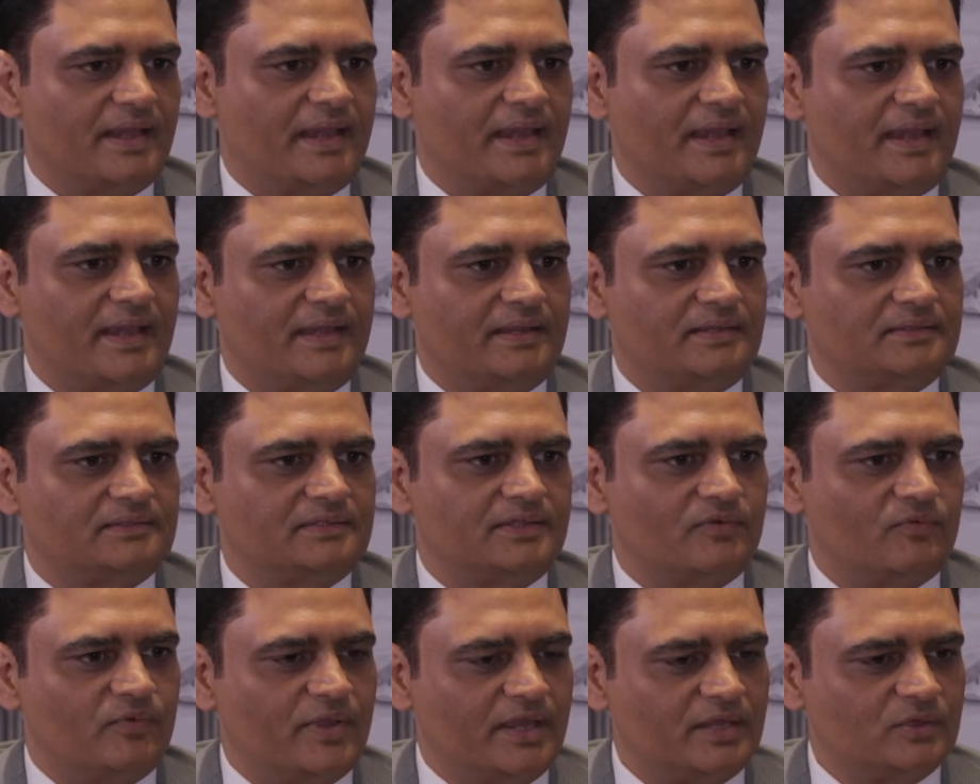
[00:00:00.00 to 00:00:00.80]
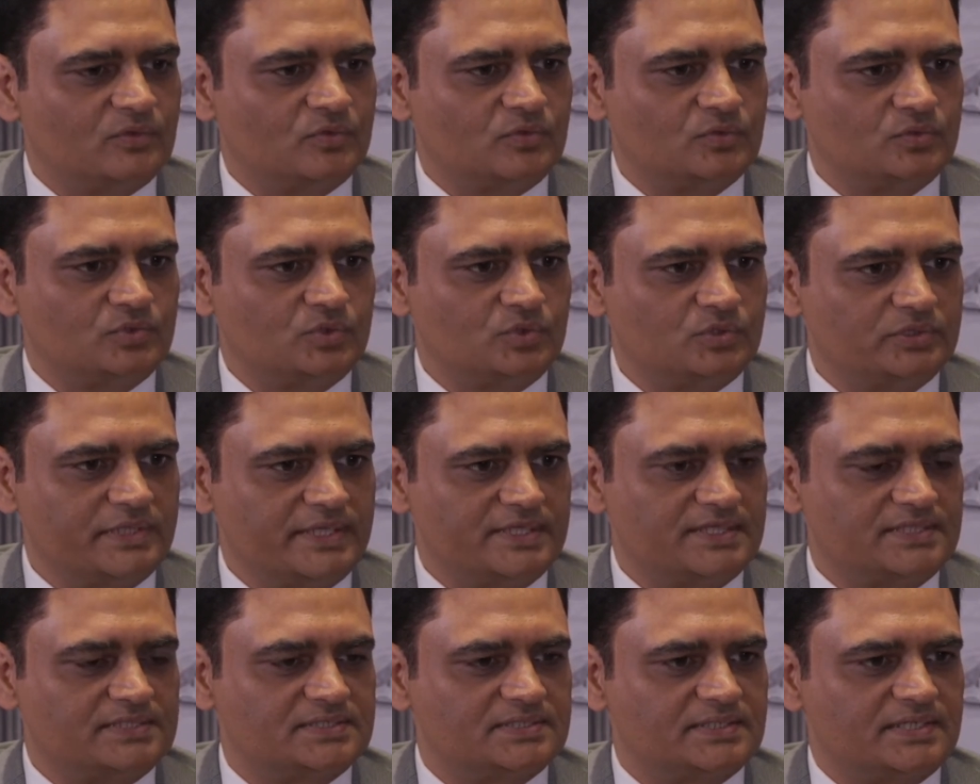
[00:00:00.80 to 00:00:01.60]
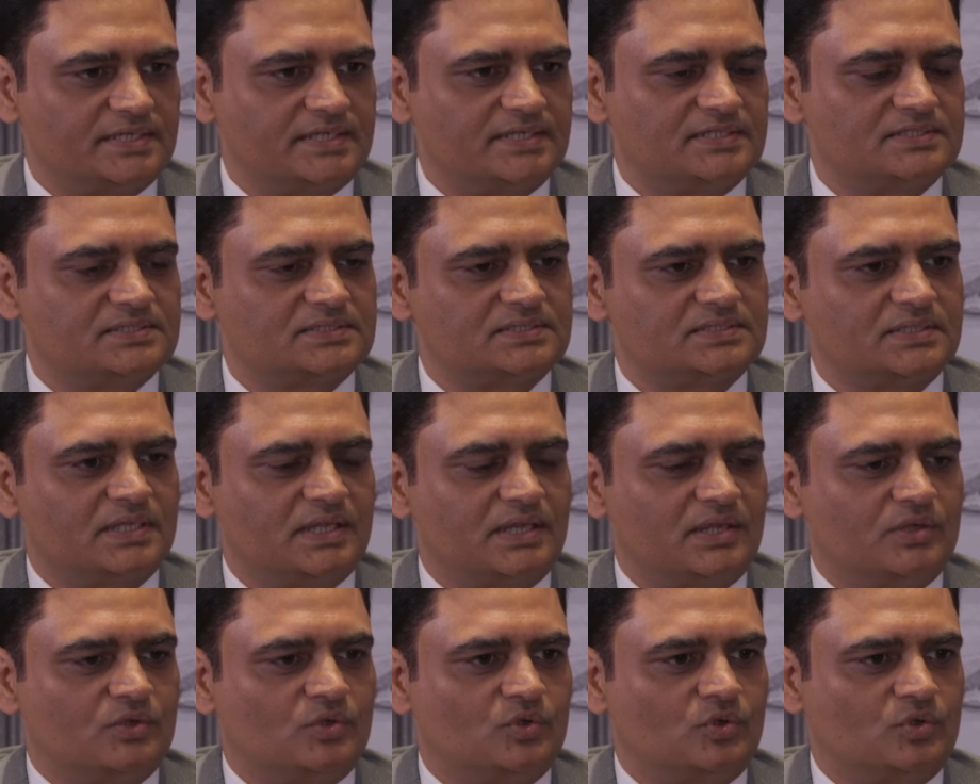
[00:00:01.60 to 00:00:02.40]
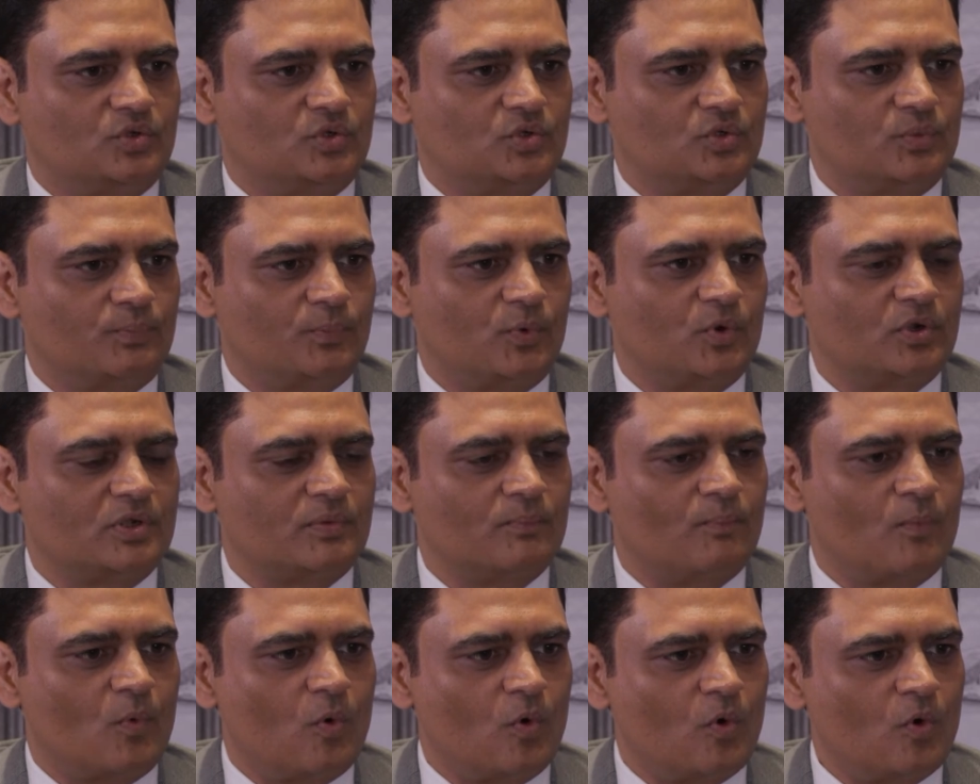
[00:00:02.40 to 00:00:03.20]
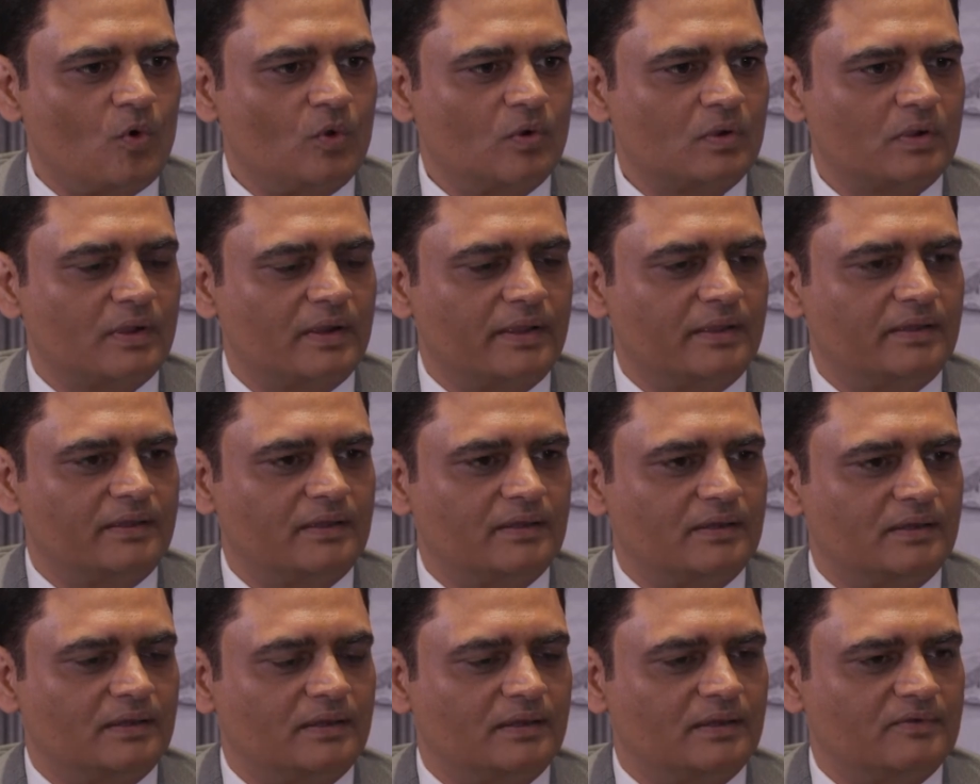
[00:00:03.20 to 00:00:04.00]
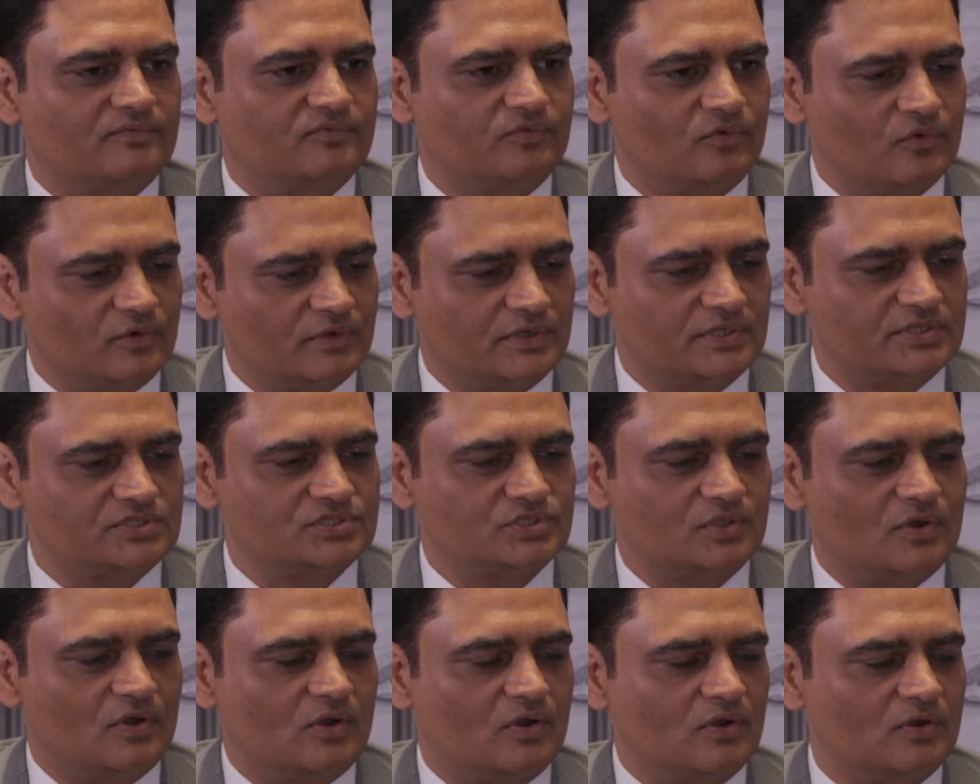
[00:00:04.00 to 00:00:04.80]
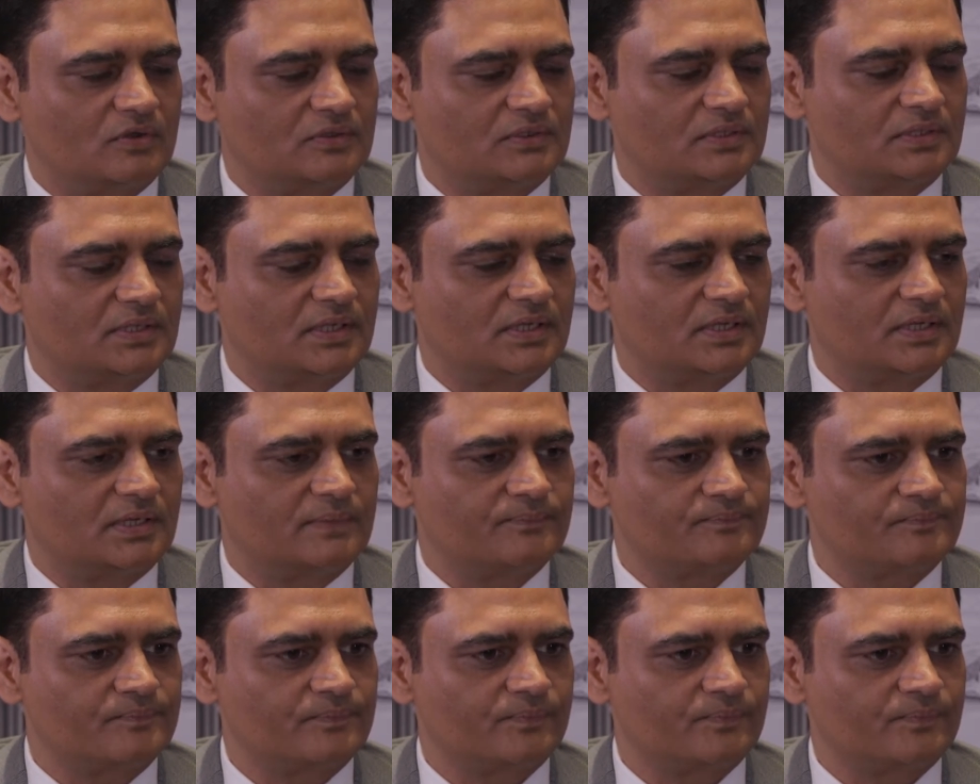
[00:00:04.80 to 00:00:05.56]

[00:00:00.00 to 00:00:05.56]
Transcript: And the way to do this is to put more uh, focus on, uh,